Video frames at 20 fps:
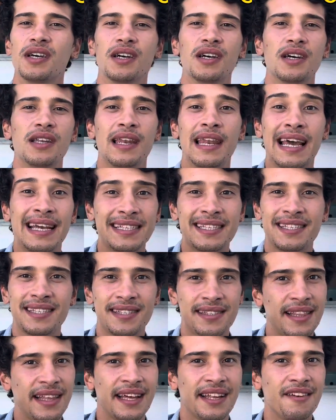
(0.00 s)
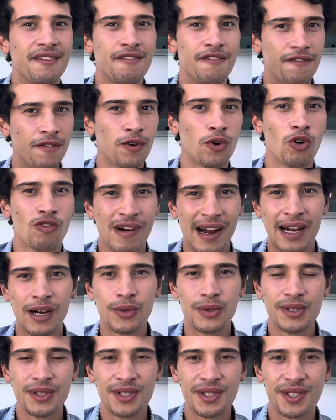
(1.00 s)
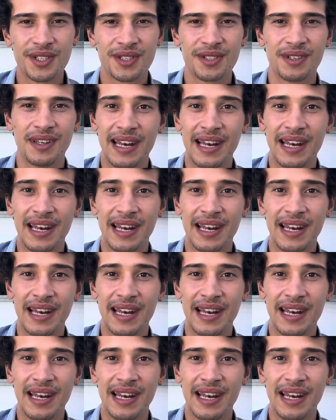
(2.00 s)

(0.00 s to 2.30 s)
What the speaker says: less than 4 hours,